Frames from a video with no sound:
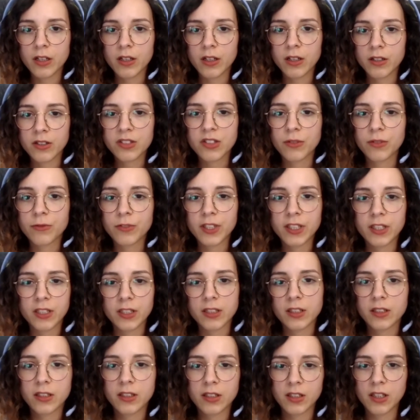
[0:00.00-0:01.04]

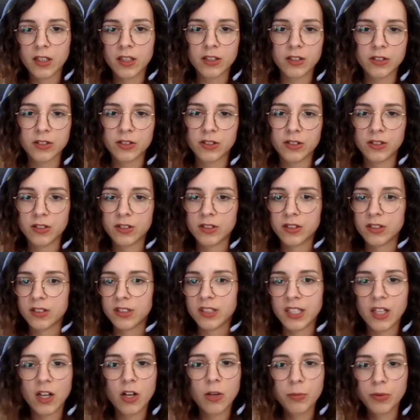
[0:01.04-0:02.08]
something on
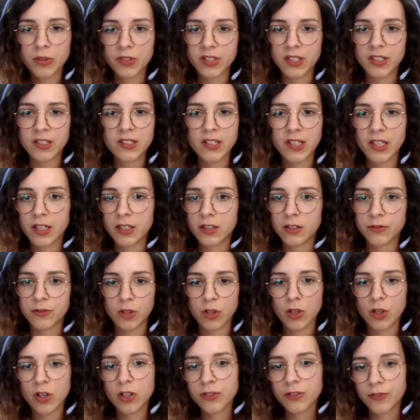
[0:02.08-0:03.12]
the opposite side of
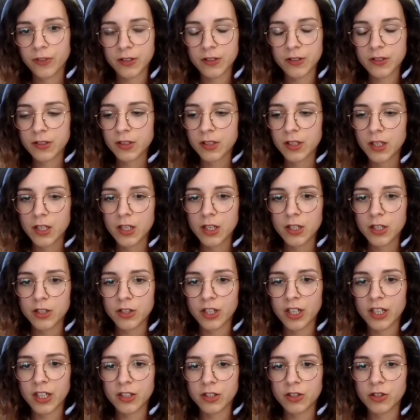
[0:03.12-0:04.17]
your office.
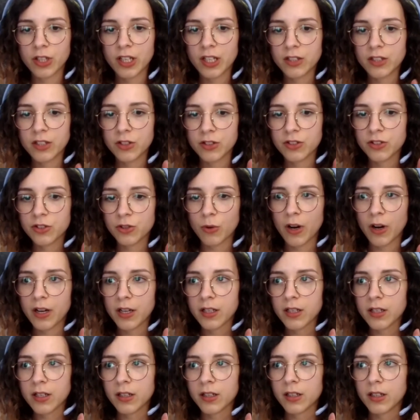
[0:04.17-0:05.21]
You can just
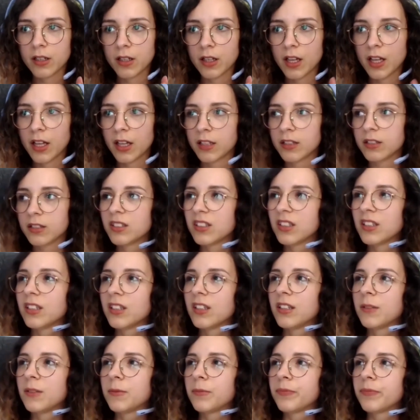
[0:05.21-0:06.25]
try, and
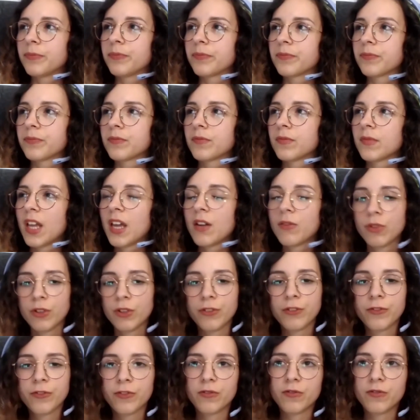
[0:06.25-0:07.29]
every
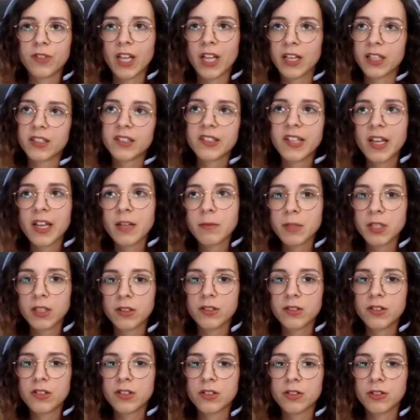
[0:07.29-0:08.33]
like 10
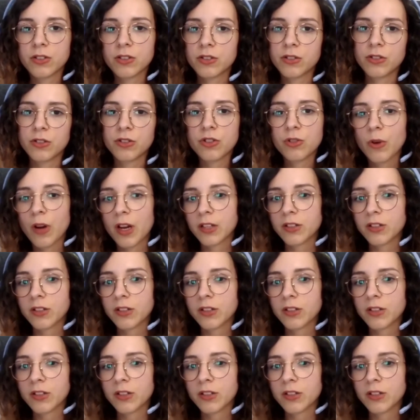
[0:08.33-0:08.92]
minutes you try